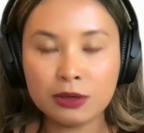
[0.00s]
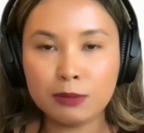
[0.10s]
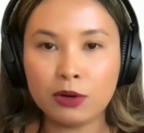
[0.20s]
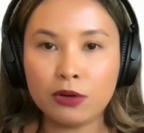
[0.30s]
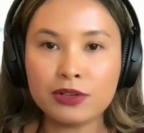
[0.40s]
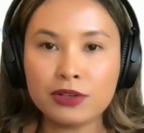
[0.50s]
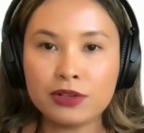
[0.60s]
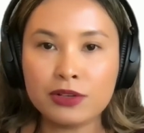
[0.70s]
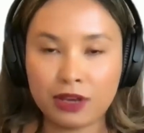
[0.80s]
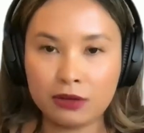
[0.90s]
but also
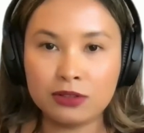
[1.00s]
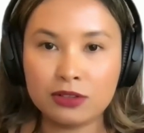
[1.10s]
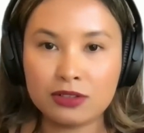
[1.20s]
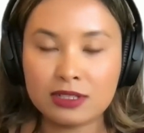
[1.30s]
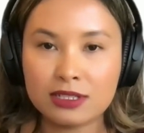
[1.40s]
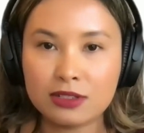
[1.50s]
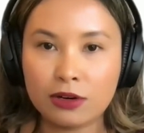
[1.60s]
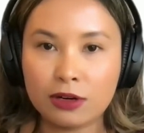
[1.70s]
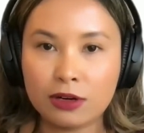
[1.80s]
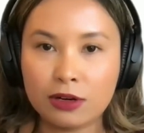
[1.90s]
founders and startup